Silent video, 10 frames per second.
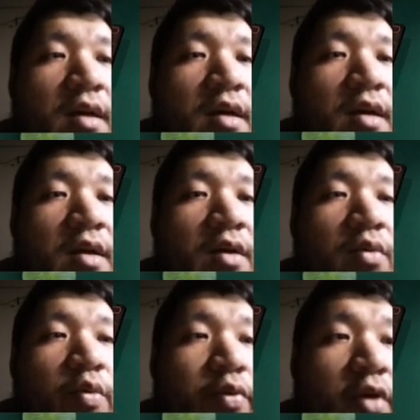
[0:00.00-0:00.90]
We're
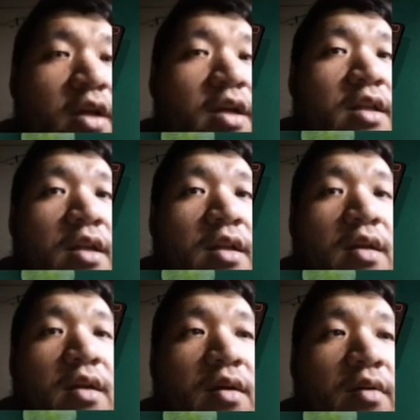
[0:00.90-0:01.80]
probably gonna
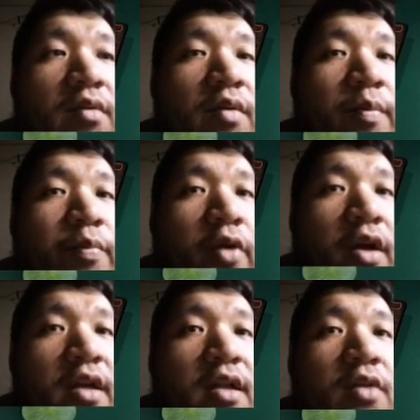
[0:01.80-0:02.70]

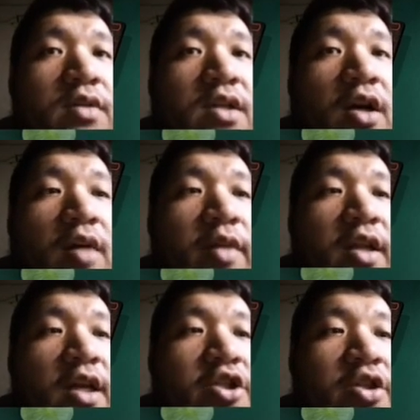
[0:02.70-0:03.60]
lose a
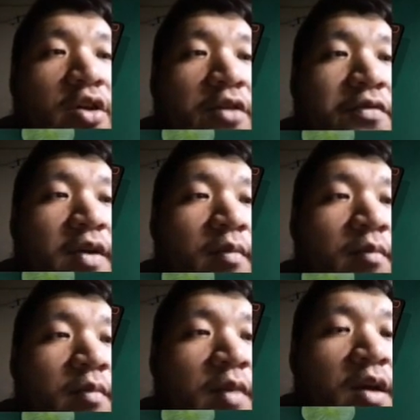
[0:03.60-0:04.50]
combination of
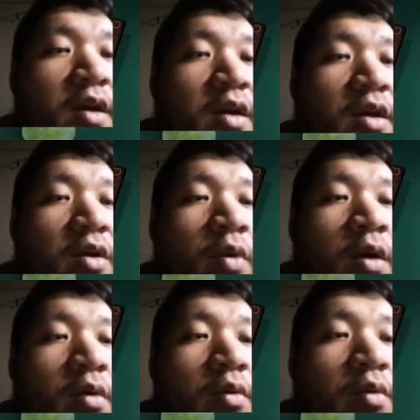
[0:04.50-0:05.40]

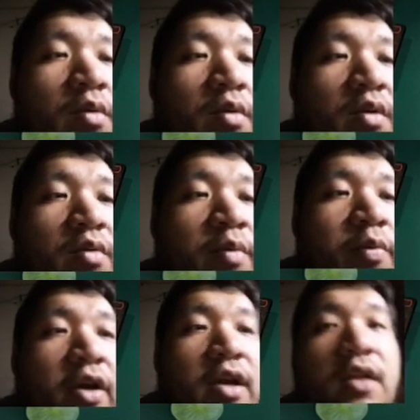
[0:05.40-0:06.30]
we're probably
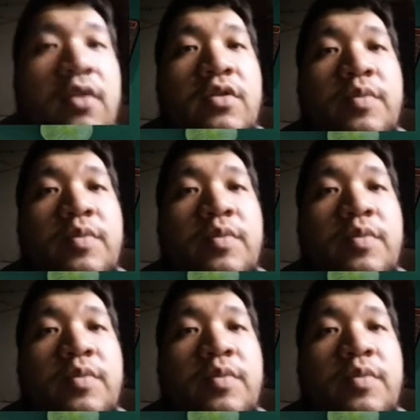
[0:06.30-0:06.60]
gonna lose both our